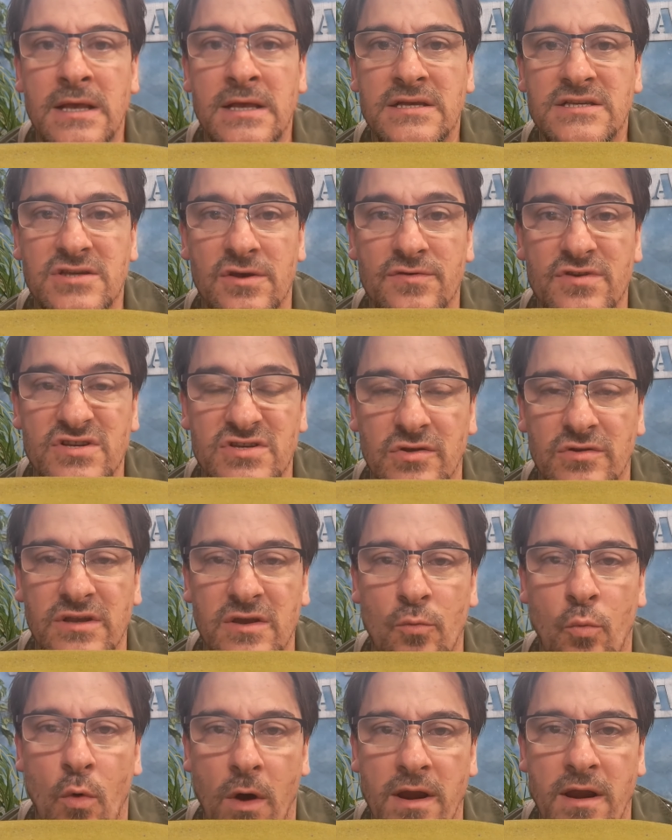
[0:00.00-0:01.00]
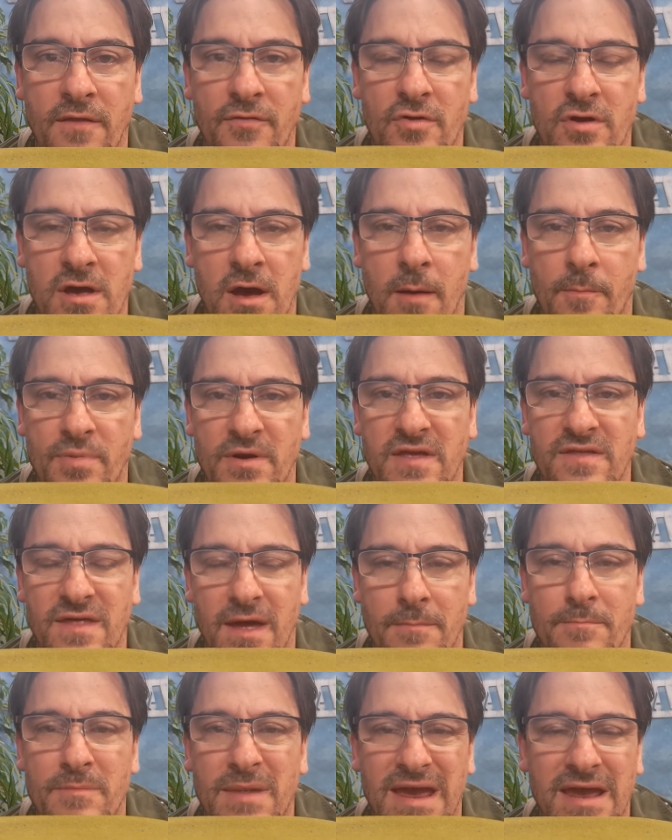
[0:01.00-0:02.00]
So there's only one other company
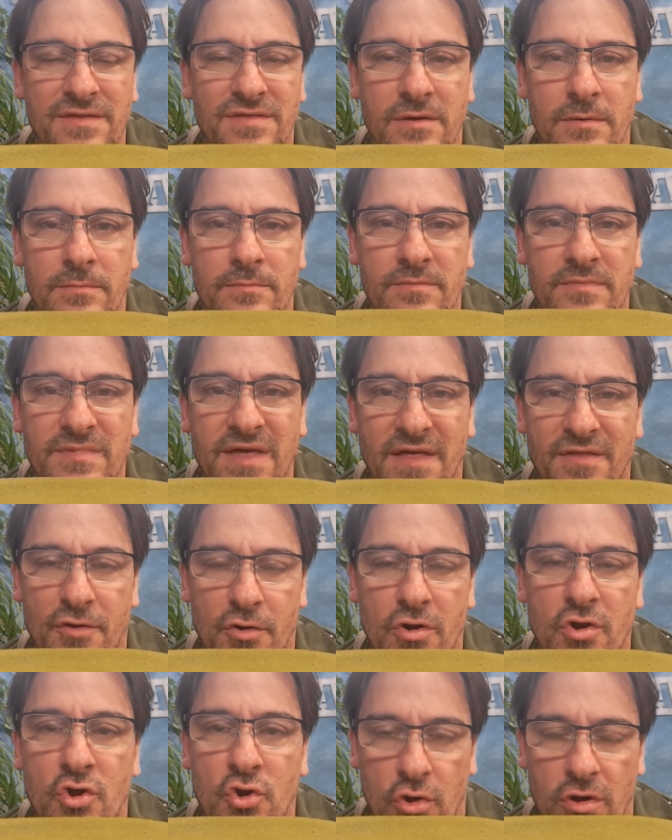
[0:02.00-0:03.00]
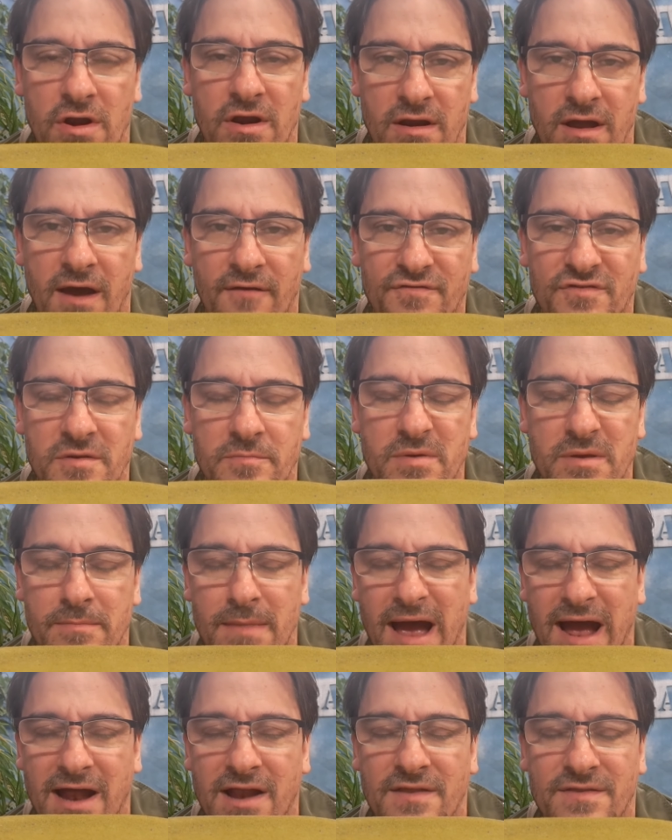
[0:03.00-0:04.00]
that made them that are good enough to be
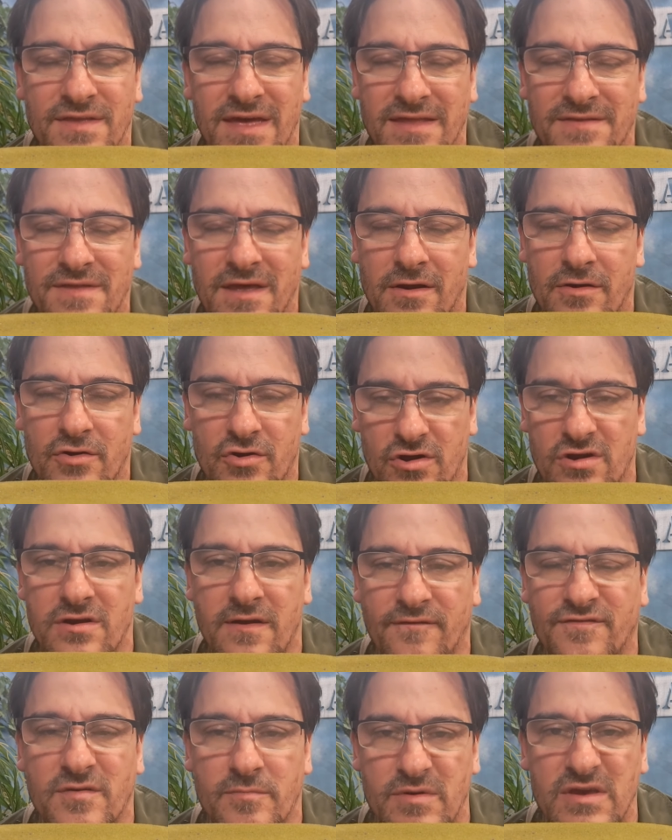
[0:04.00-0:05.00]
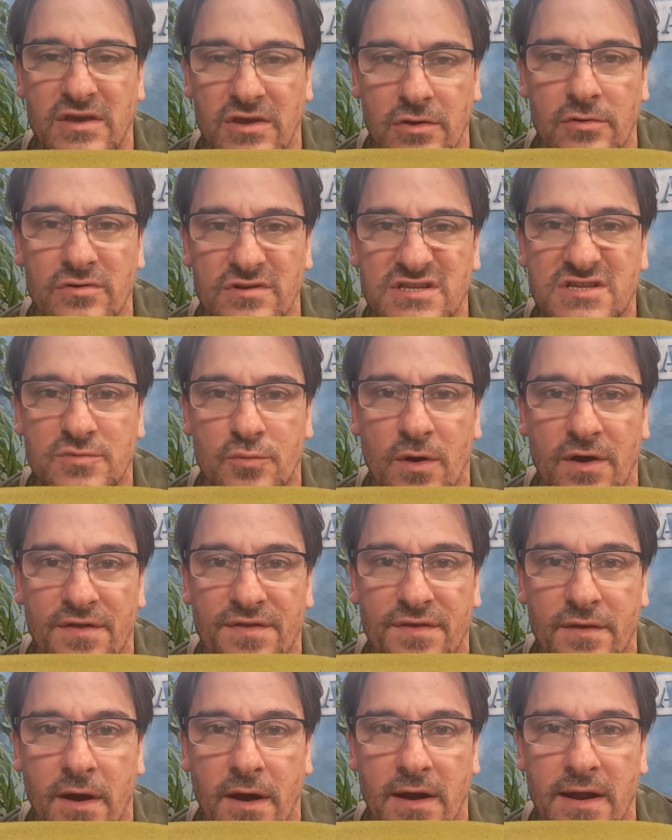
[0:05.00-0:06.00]
that are good enough to be used
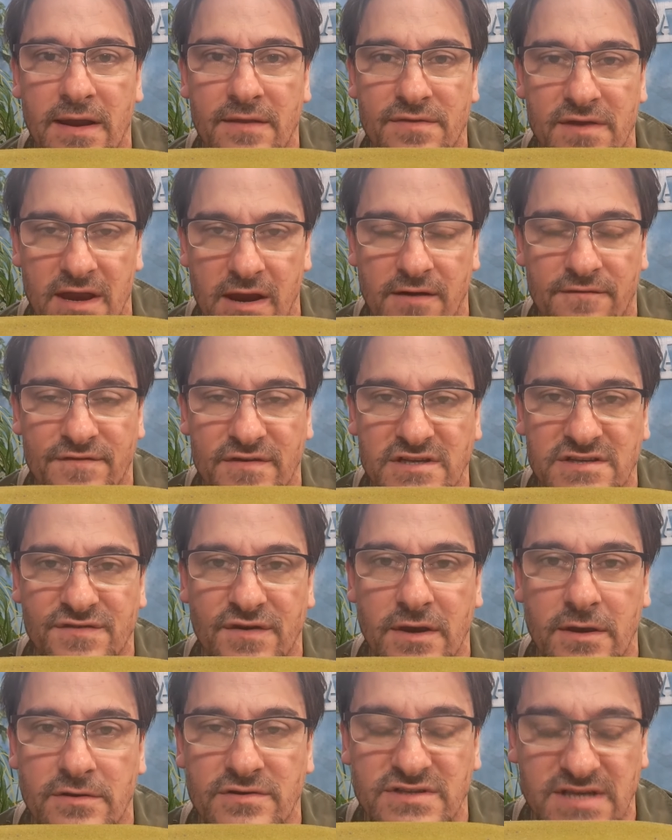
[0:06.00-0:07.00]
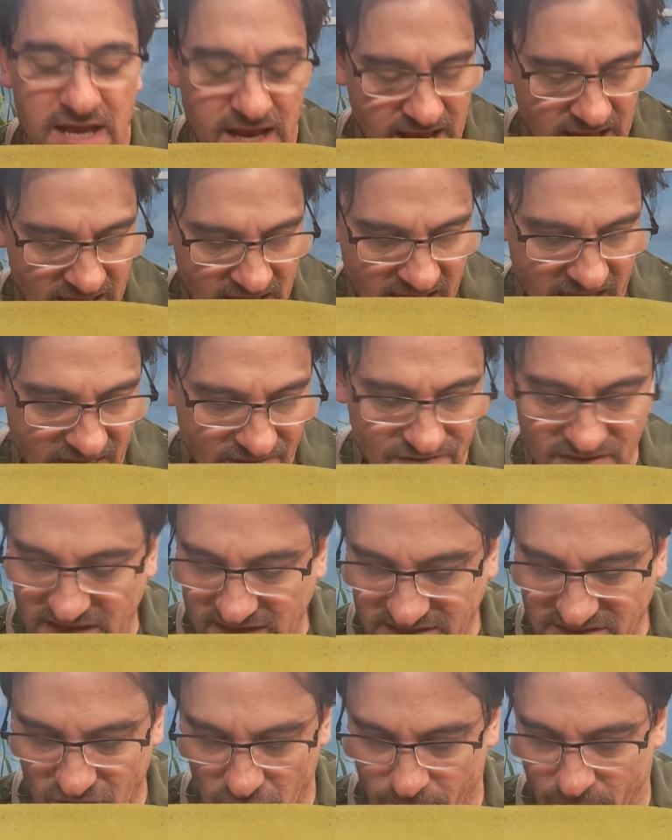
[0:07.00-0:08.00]
with the Airfix figures, and
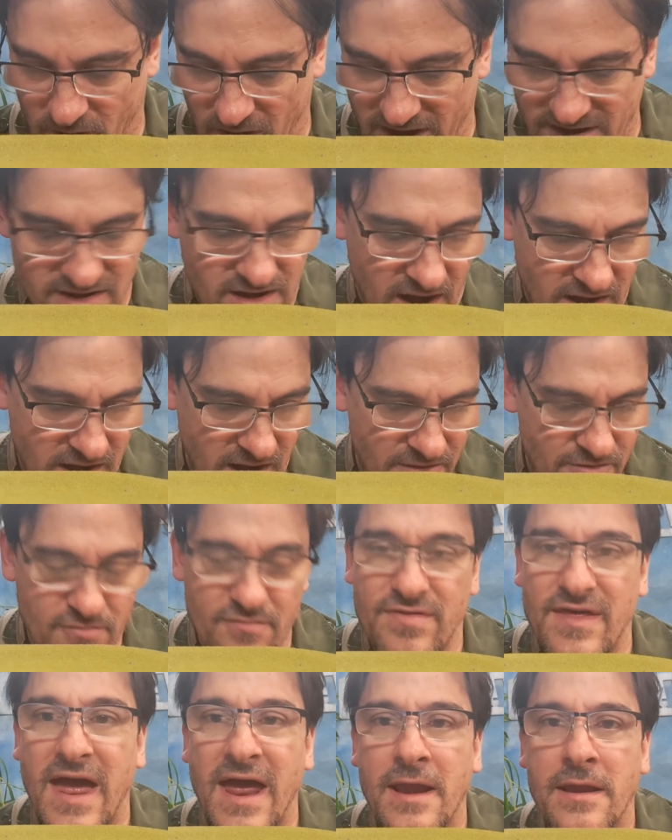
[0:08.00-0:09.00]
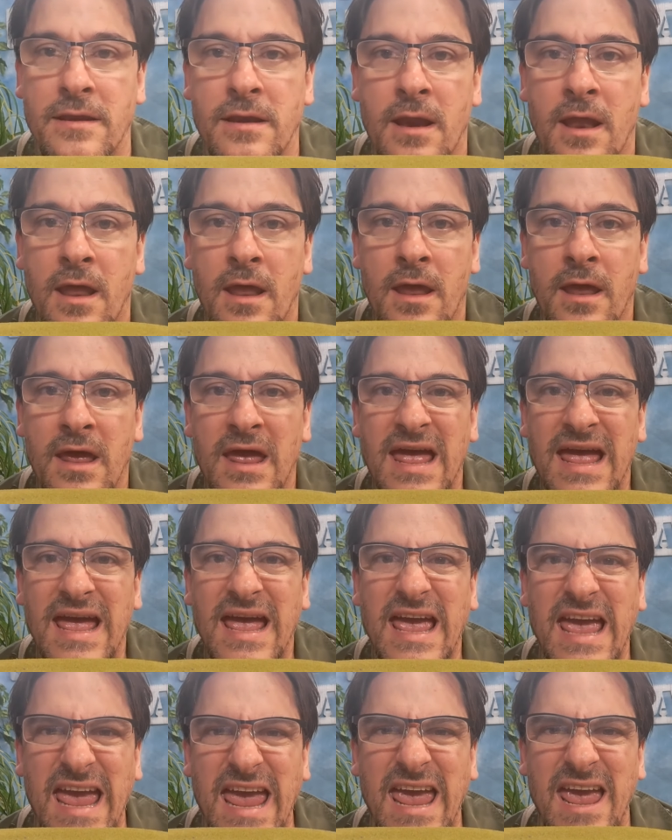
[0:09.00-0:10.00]
these are by none other than
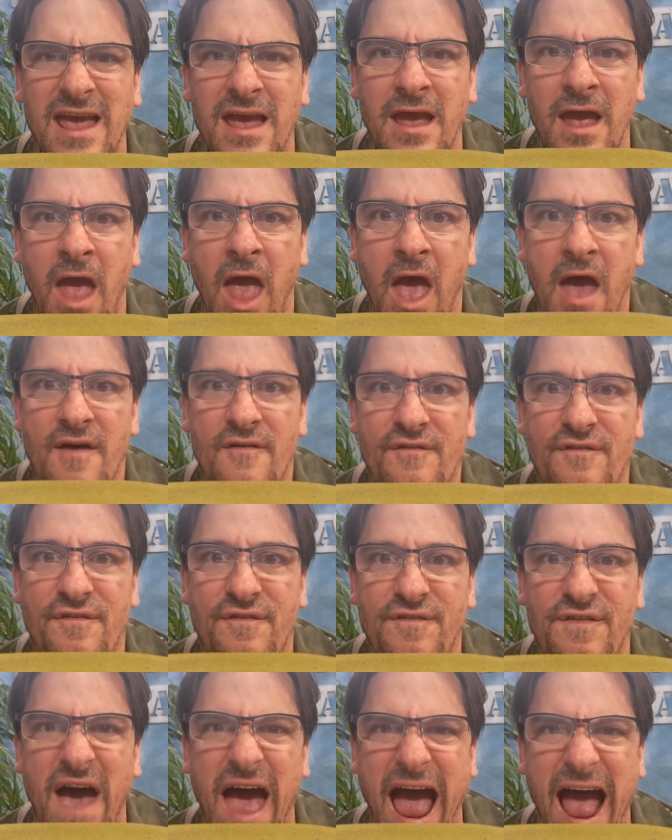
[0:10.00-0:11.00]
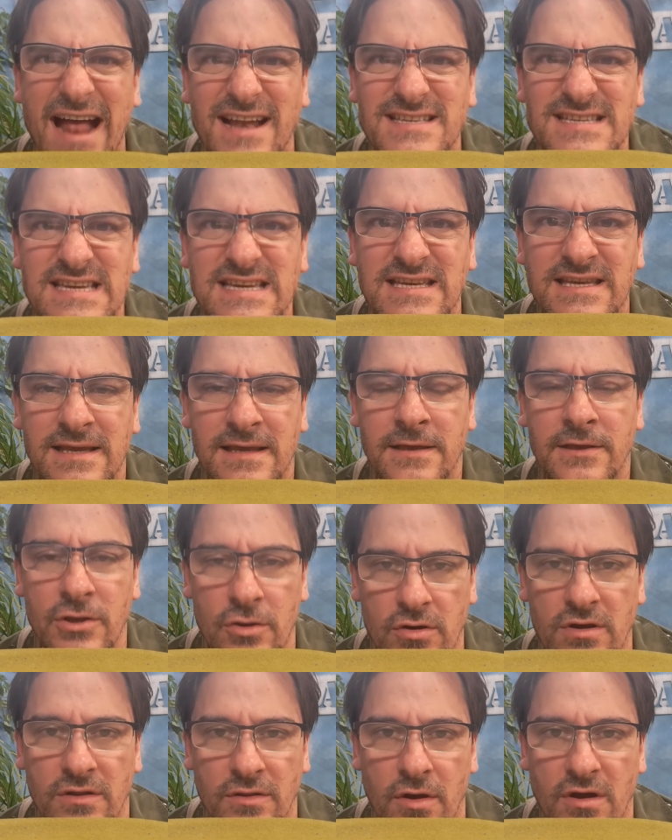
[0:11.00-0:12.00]
Hing Fat.
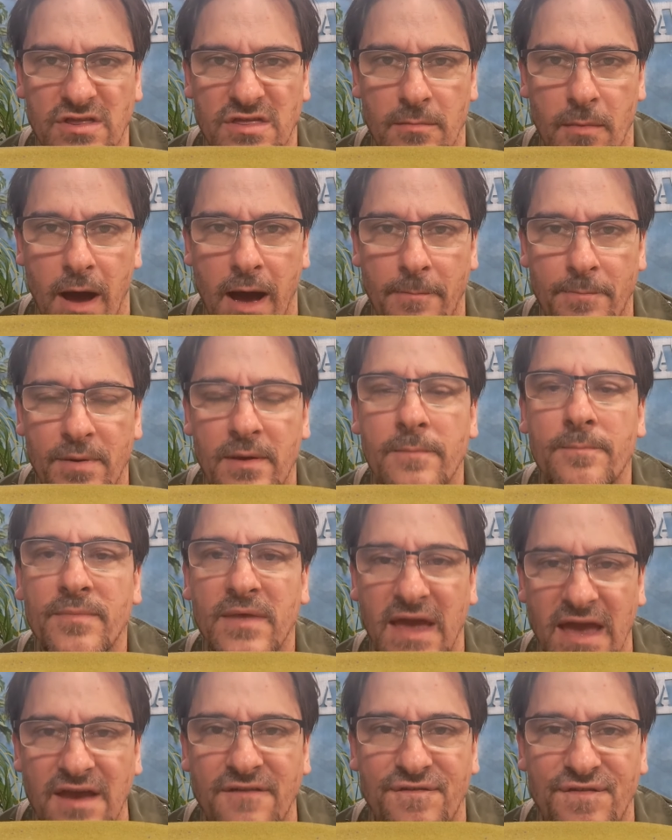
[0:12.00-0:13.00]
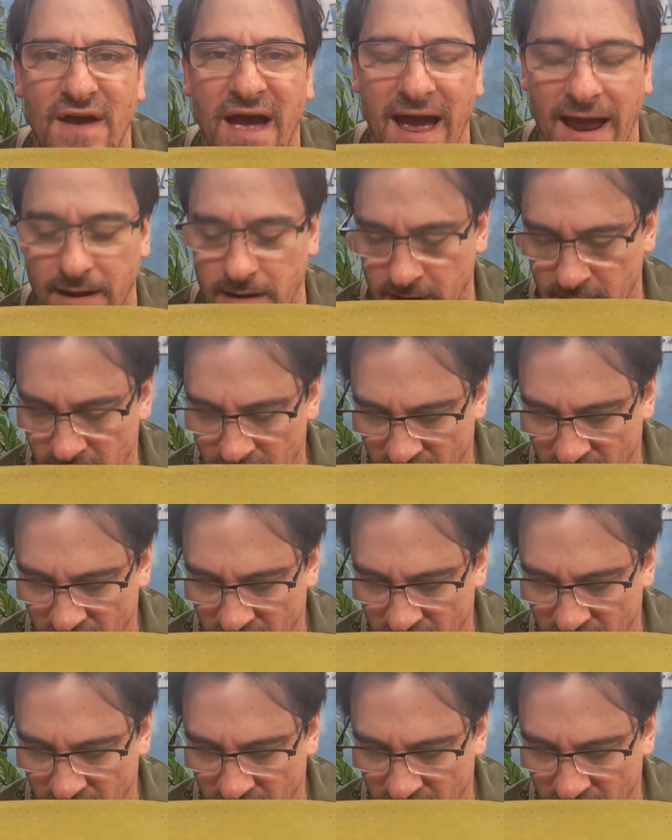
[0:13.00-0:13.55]
You can look them up. Hing Fat.